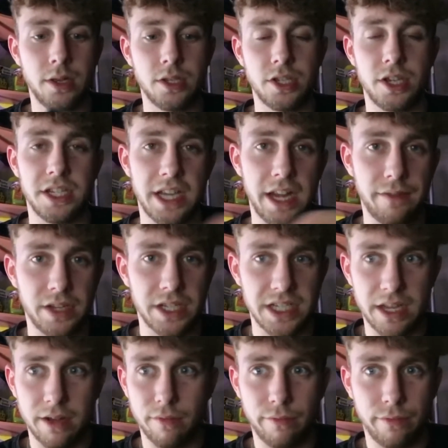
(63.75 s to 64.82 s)
So you're saving
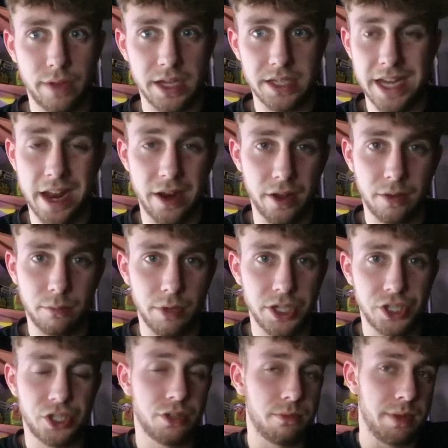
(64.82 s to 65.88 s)
yourself a tenner,
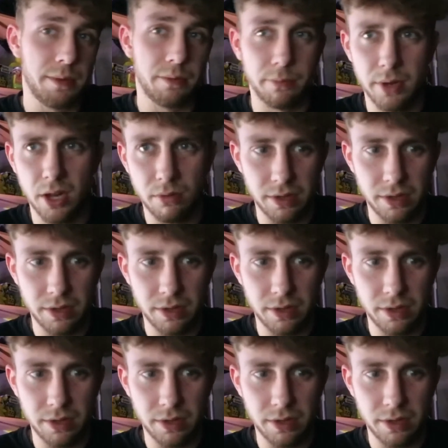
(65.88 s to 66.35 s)
which some people would be like,